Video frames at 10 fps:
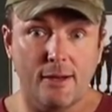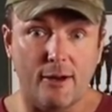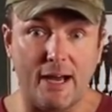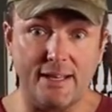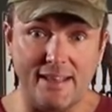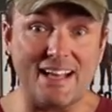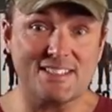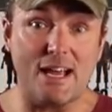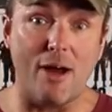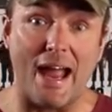Right? That's
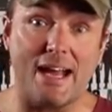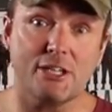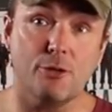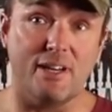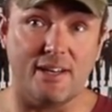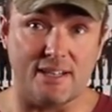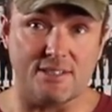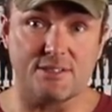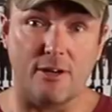how accurate it is.